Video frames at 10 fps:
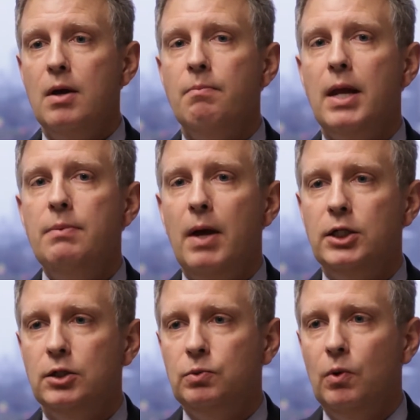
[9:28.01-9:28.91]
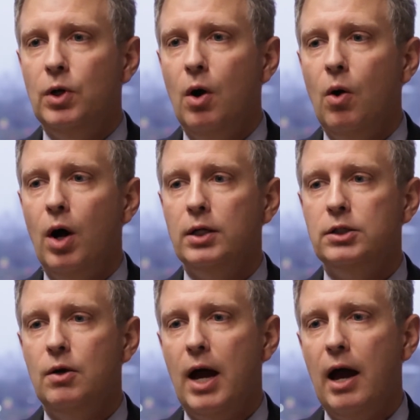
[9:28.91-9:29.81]
Many patients will go on
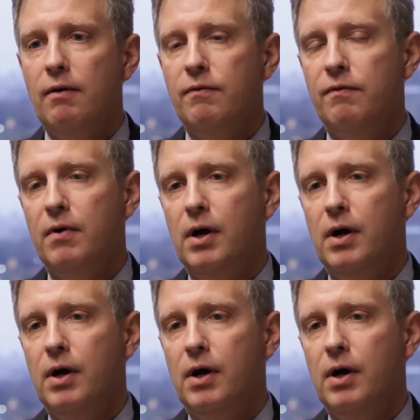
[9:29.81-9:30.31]
to have